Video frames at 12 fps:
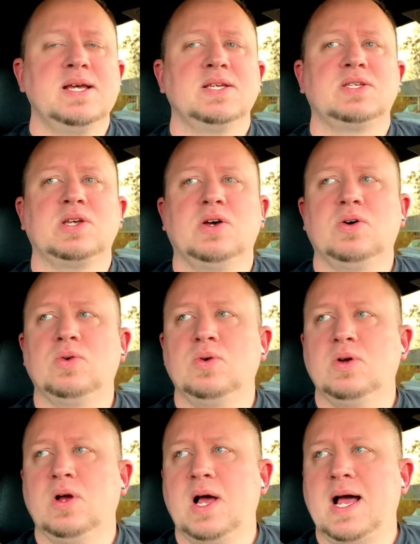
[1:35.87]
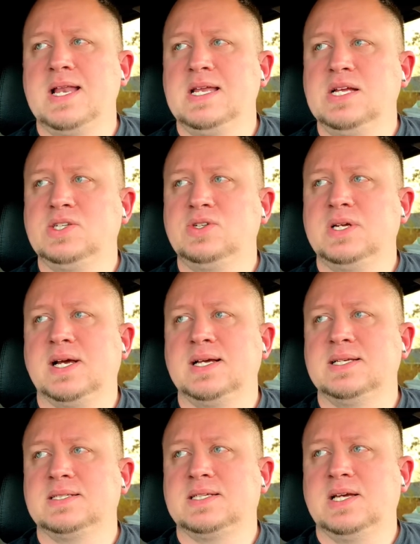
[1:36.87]
So I need you
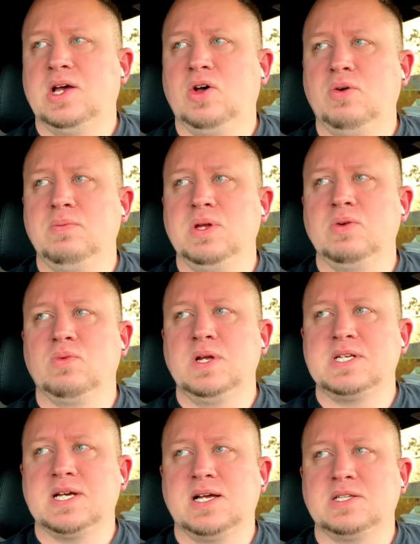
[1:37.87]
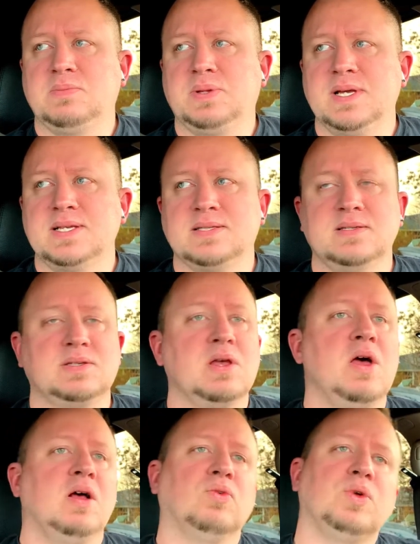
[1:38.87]
guys to help me reach out to places.
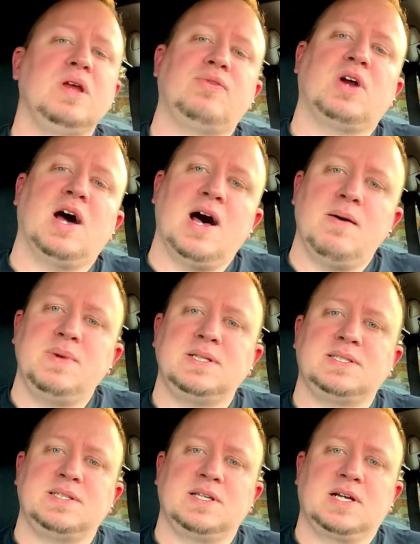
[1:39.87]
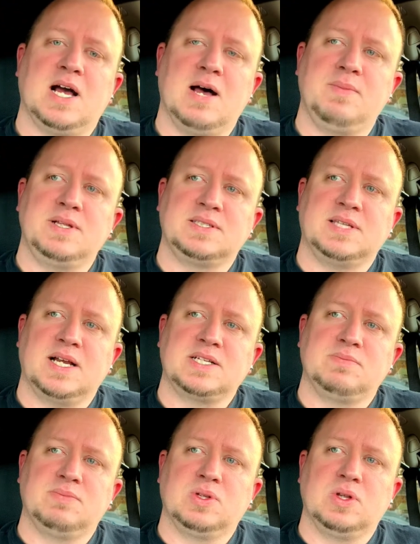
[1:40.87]
Leave comments in the comments
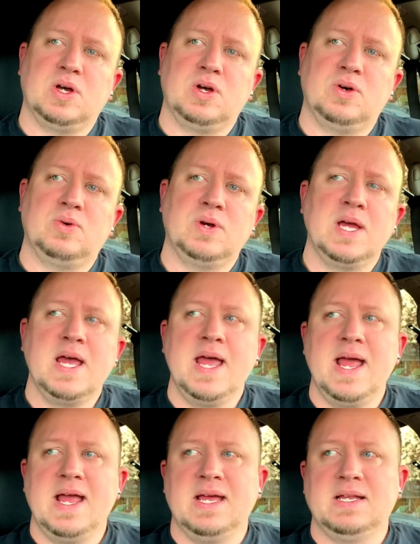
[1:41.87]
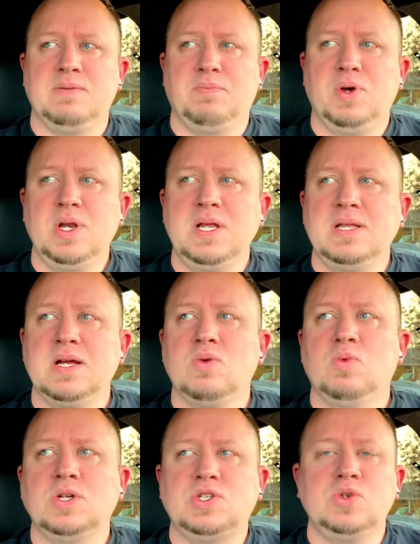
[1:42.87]
section below and put in there
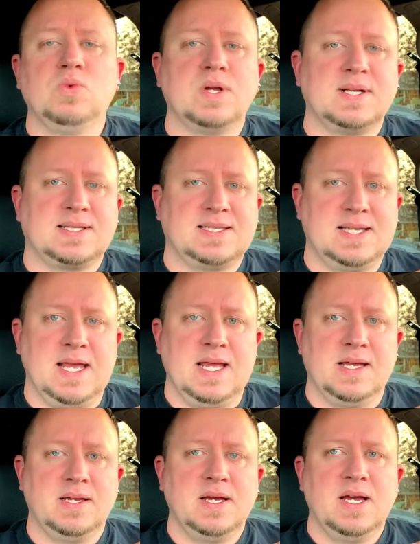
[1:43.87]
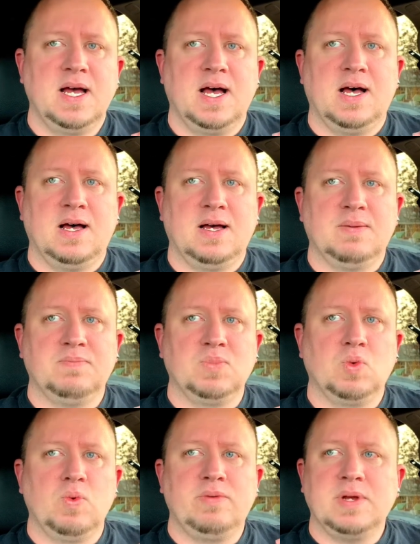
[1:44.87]
what you want to see. Um,
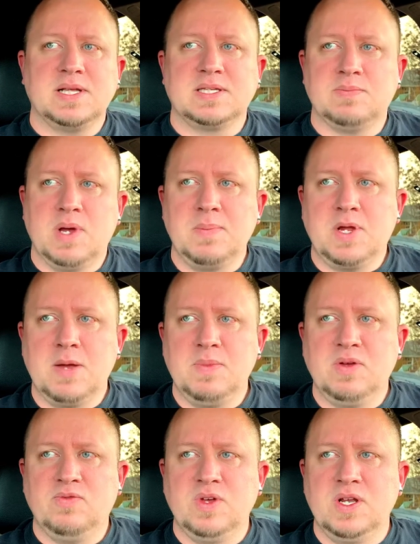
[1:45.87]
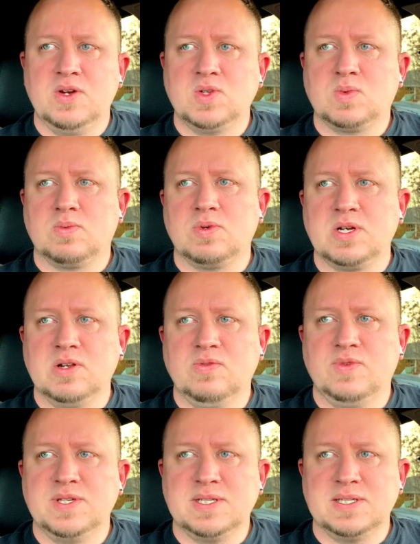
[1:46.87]
we've got some upcoming videos where we're going to
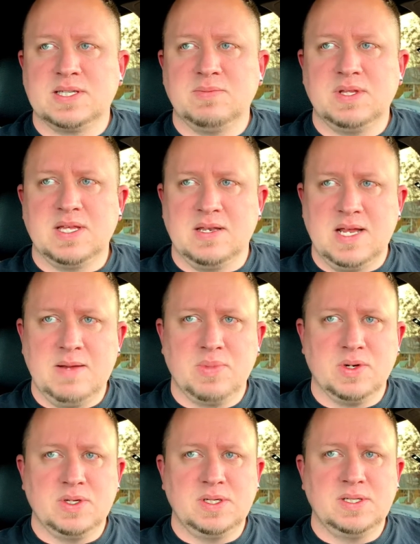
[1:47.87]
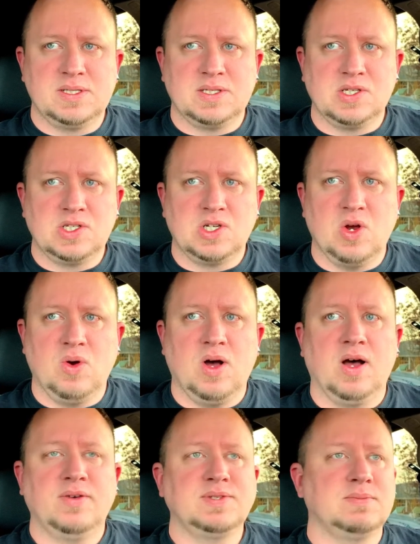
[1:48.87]
visit some of the neighborhoods to show
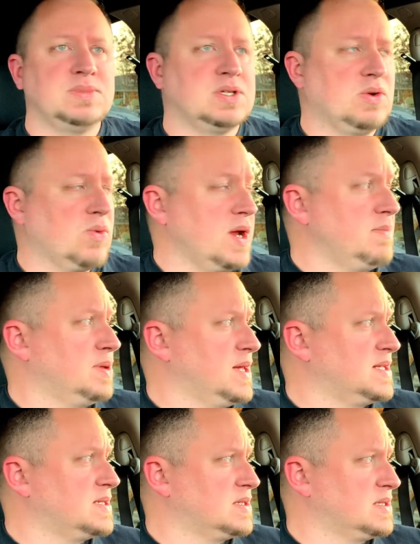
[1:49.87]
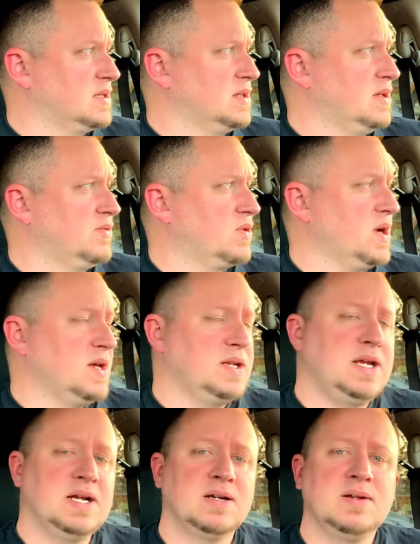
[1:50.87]
off some of the great places to live around
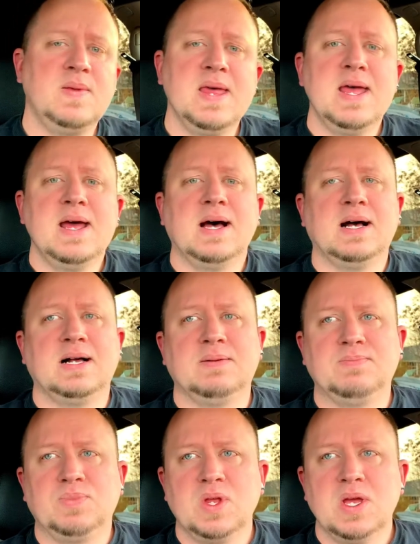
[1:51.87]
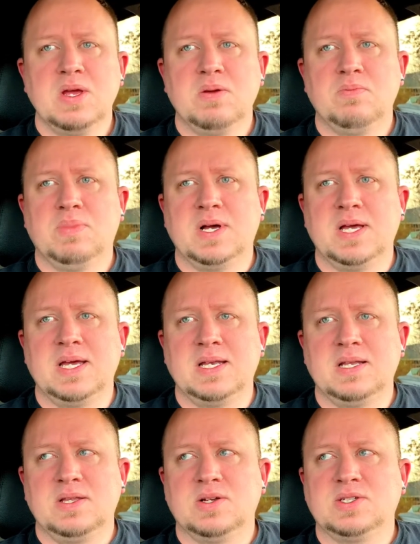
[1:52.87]
here. Um, but
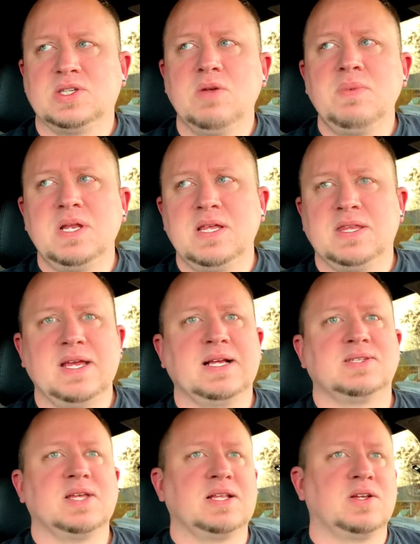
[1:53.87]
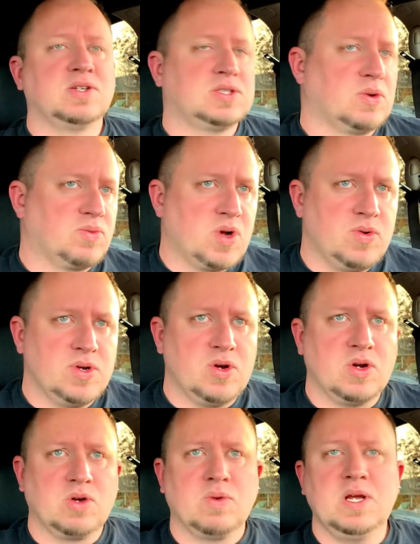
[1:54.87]
there's so many things like there's the
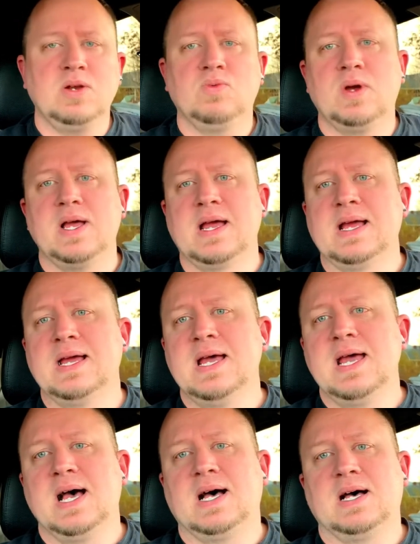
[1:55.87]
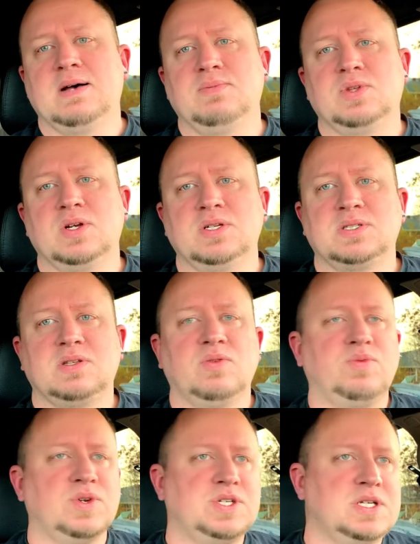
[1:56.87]
Roanoke Greenway, um, there's the
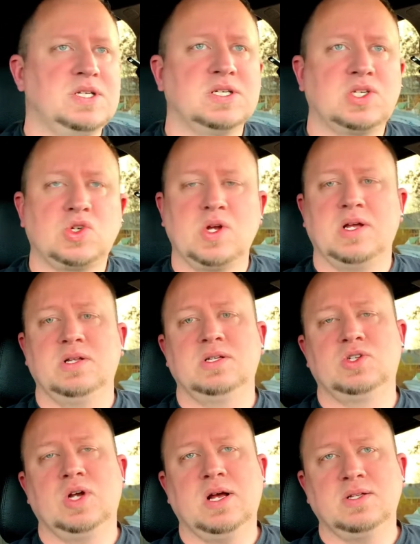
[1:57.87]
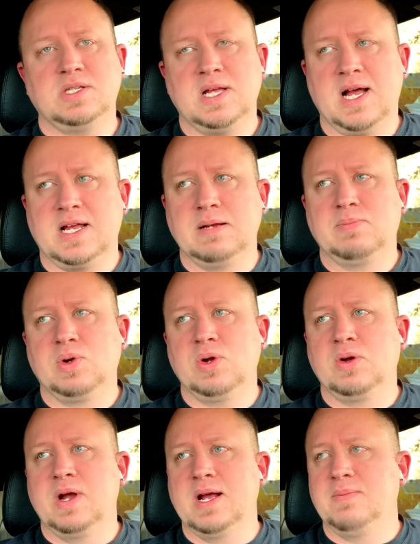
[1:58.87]
Virginia trout stocking
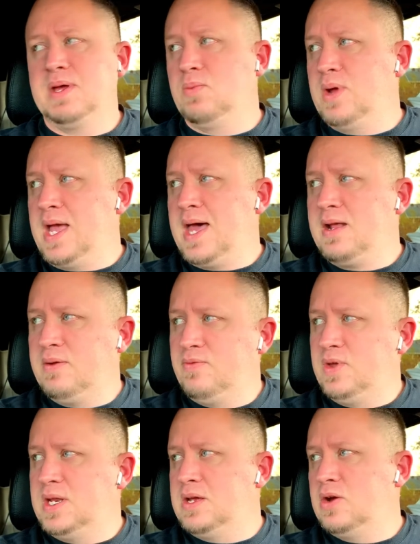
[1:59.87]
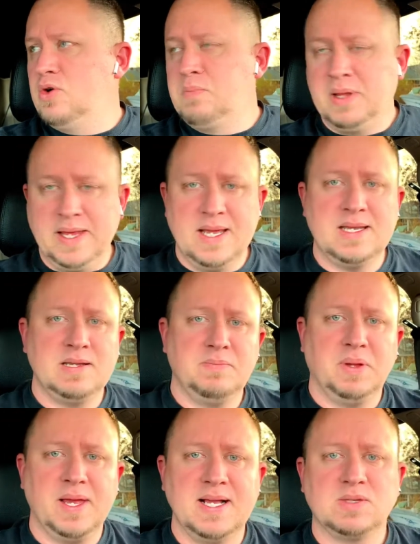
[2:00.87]
program, and we had a video planned in
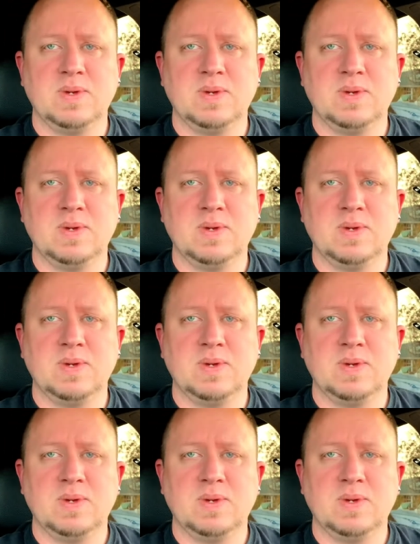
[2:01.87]
place.